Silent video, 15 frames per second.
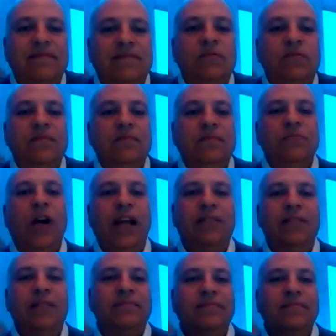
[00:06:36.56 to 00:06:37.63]
Right.
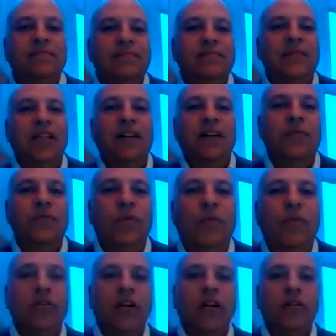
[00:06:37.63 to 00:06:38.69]
We want to
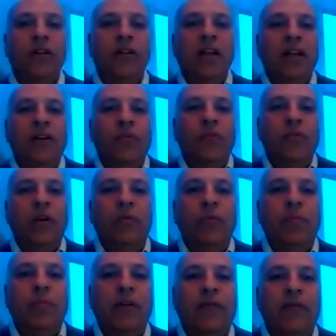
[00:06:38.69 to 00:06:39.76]
make sure
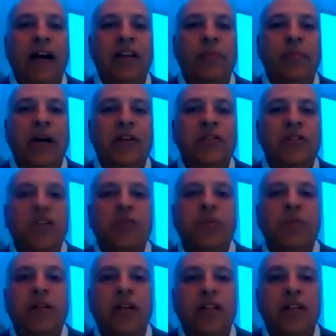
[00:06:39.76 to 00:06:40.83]
we provide the best
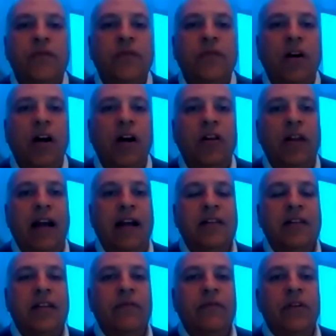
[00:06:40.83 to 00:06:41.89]
experience for our
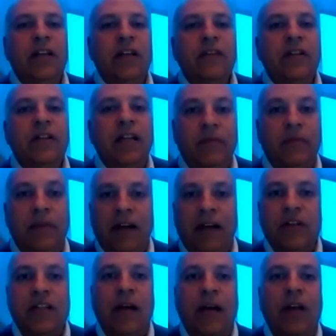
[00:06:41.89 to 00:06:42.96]
clients every
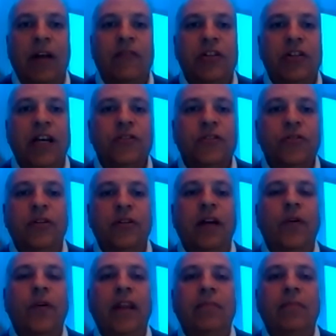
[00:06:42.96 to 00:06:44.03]
time we have a chance to do
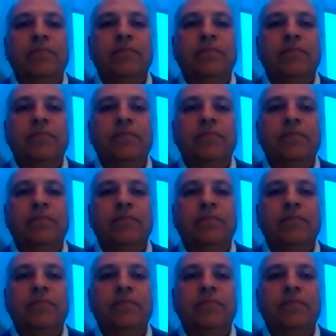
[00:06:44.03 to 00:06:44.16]
that for them.